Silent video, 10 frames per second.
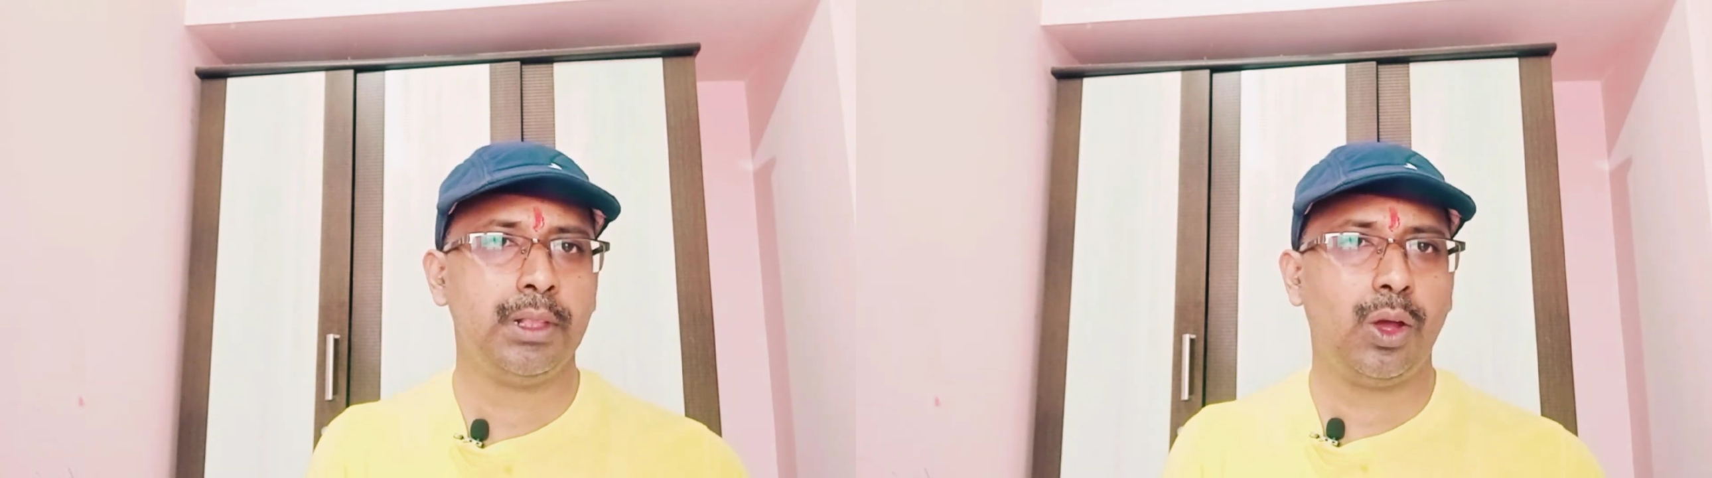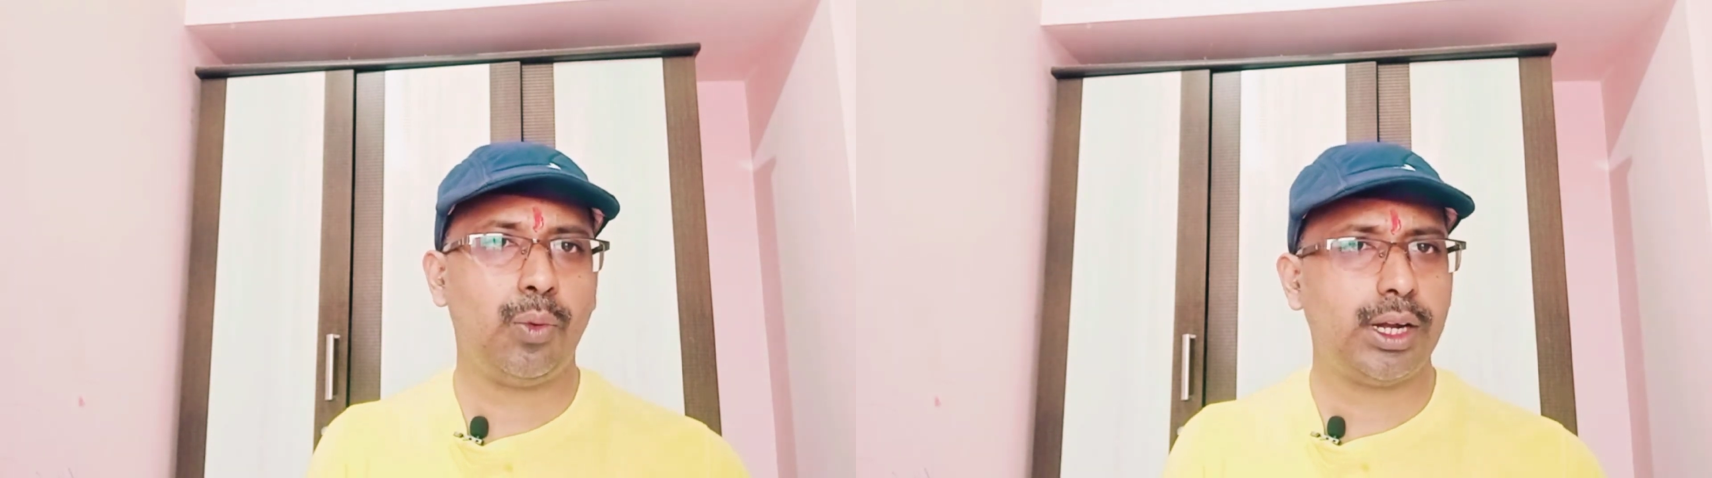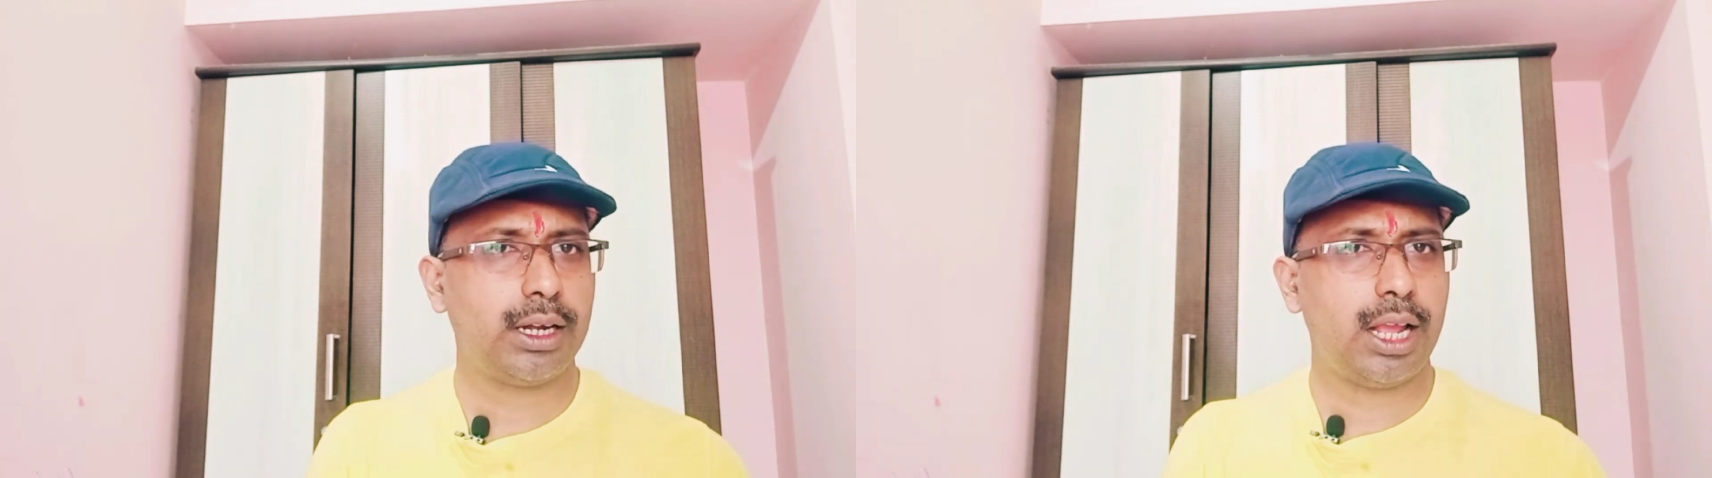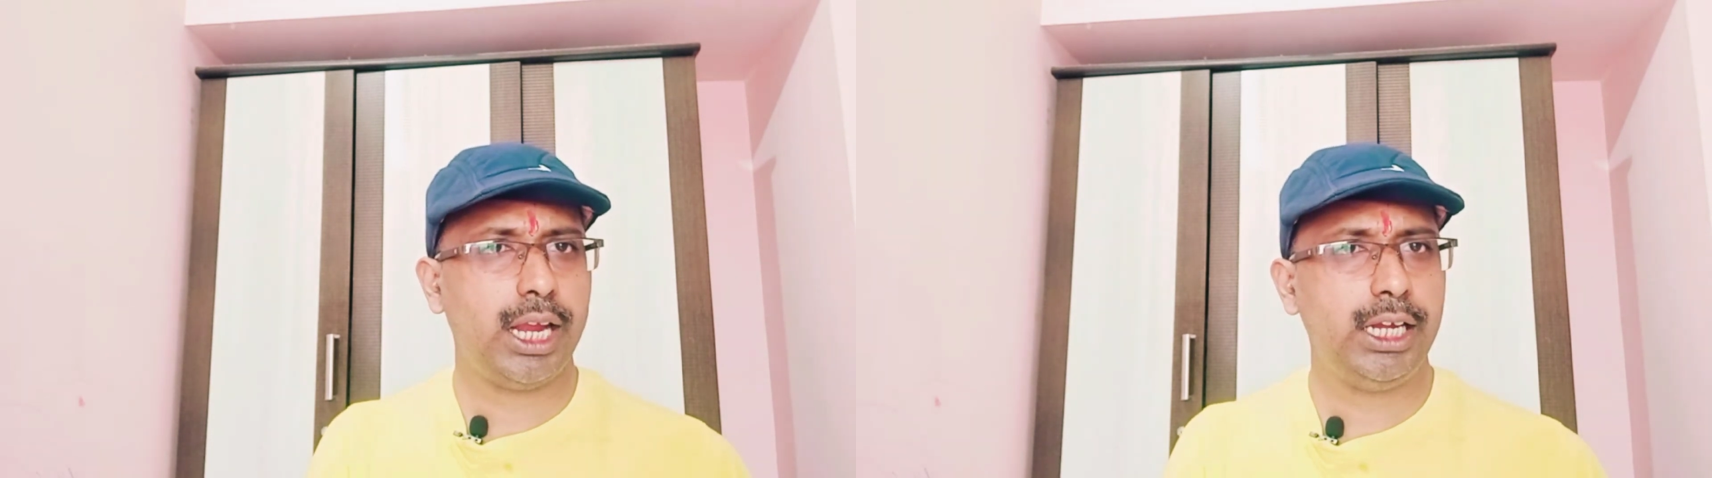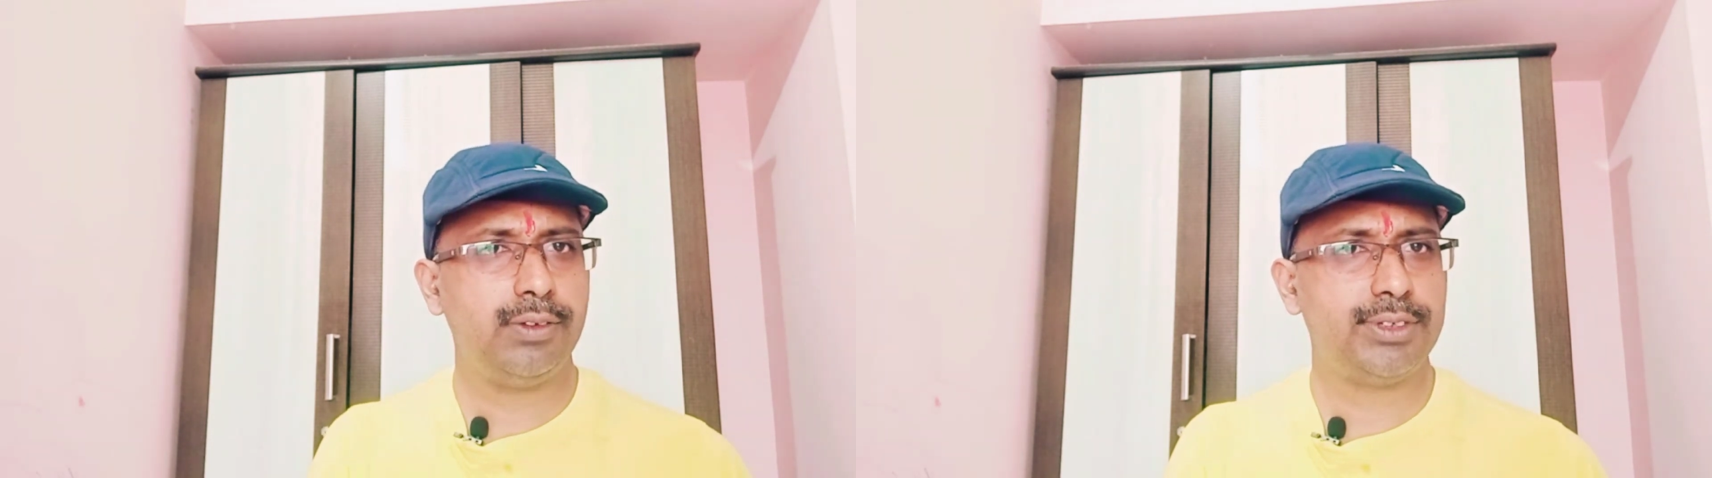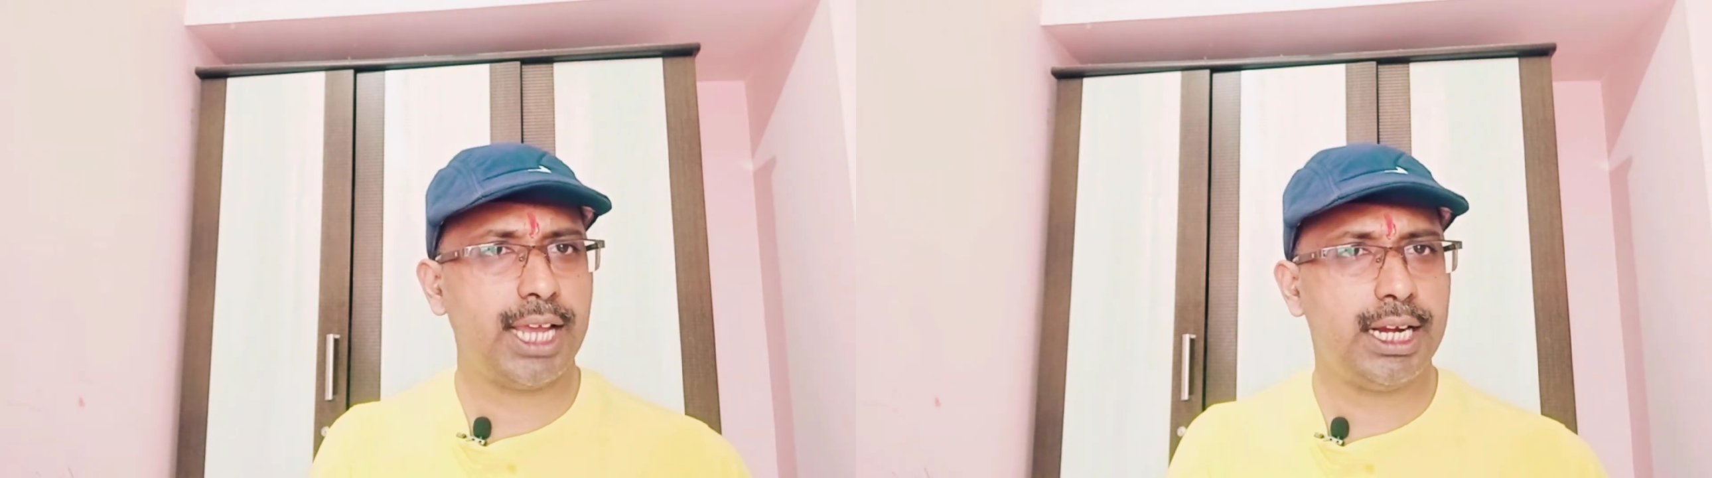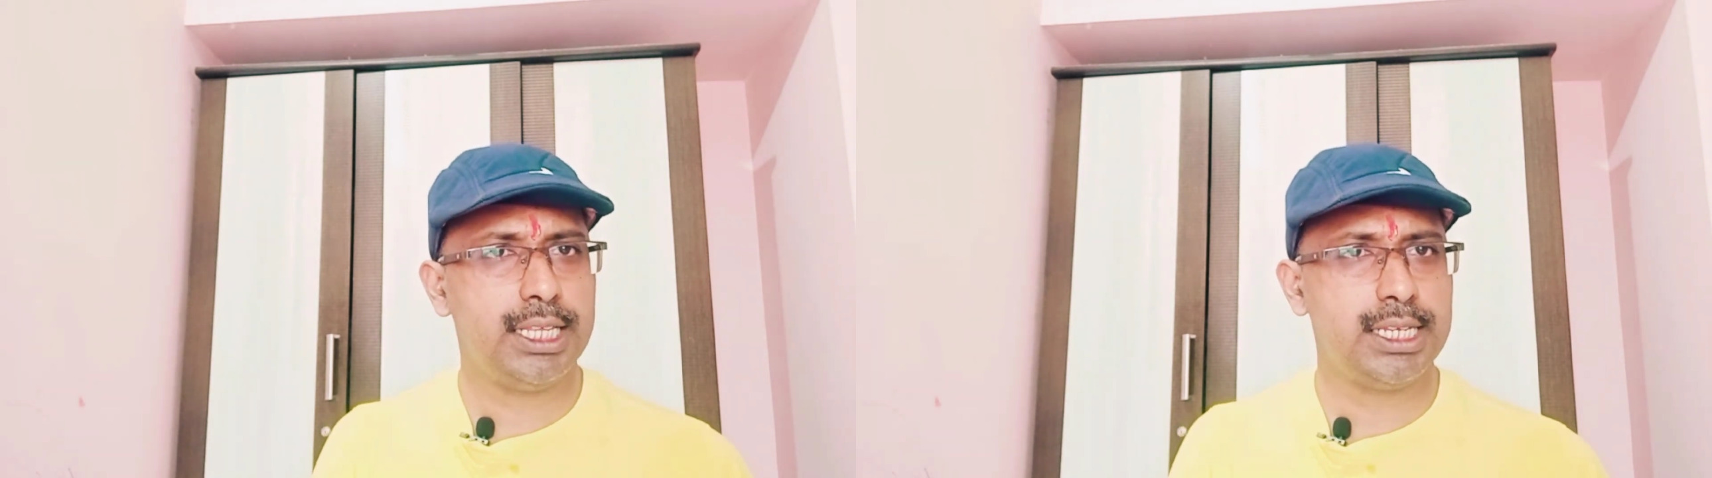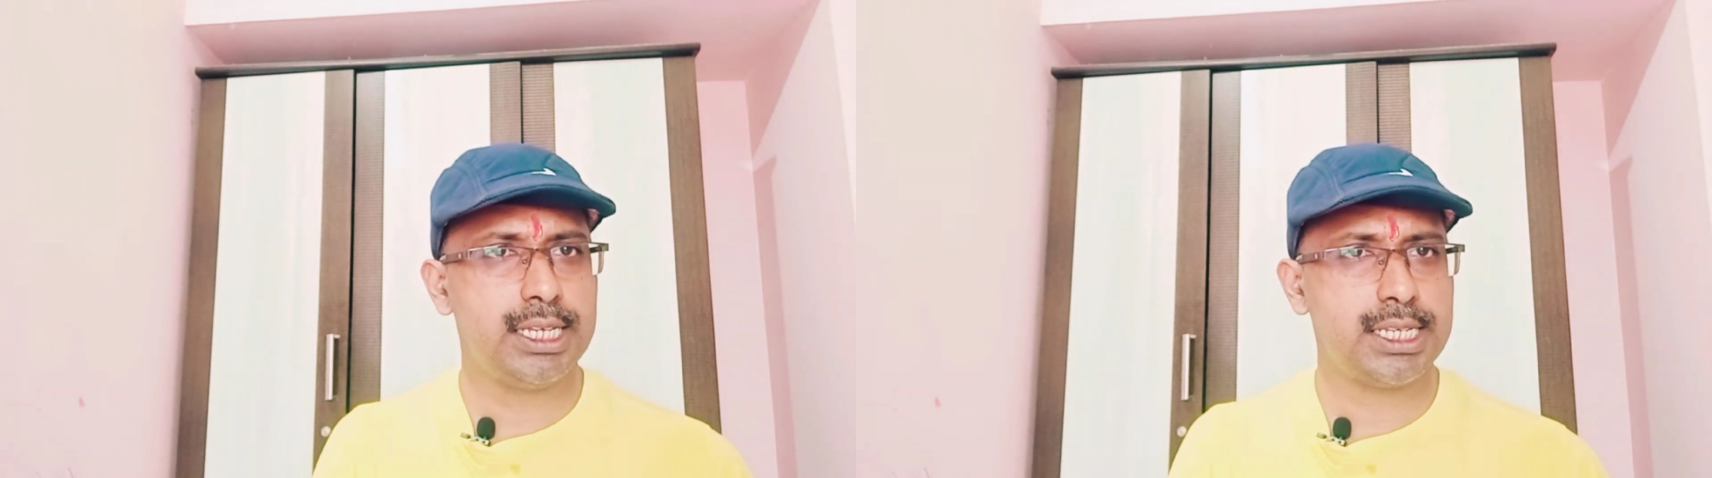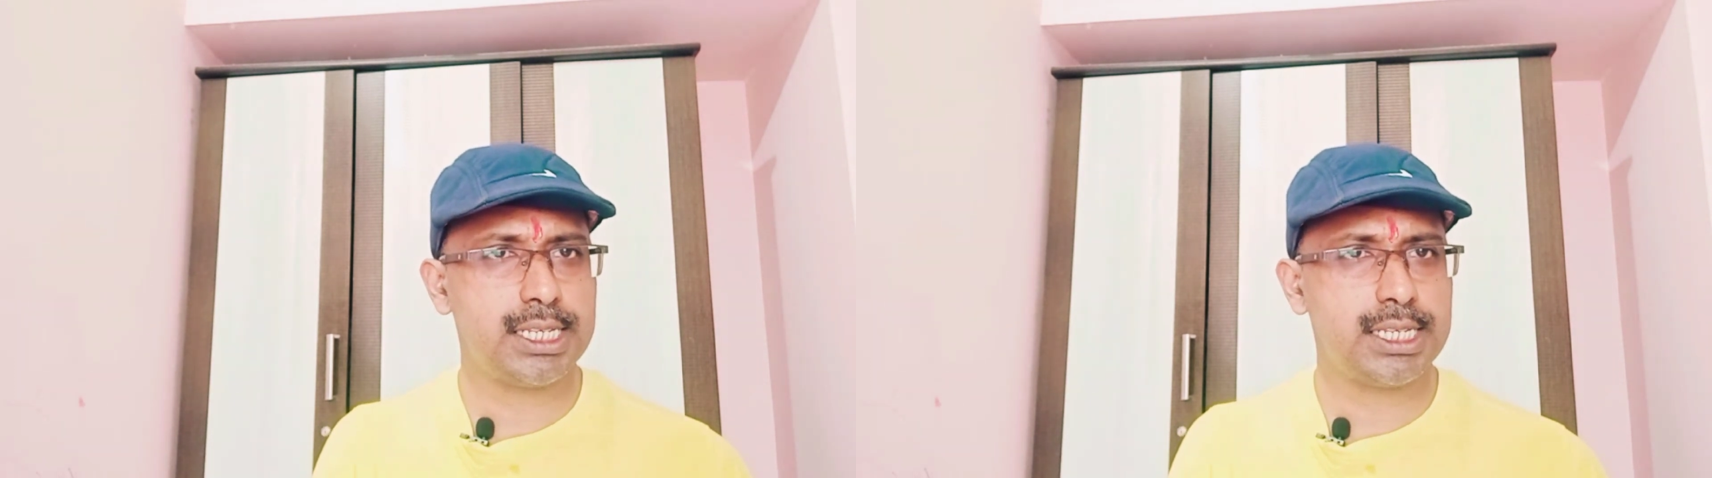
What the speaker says: What kind of challenges